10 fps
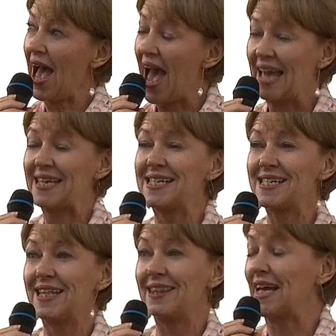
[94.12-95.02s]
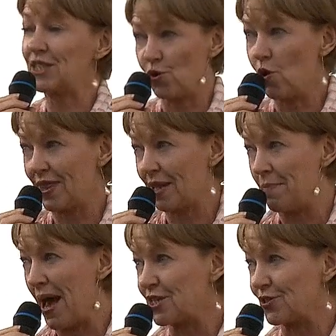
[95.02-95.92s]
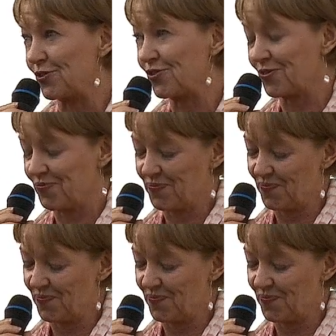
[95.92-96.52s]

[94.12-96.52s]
and that's all that matters.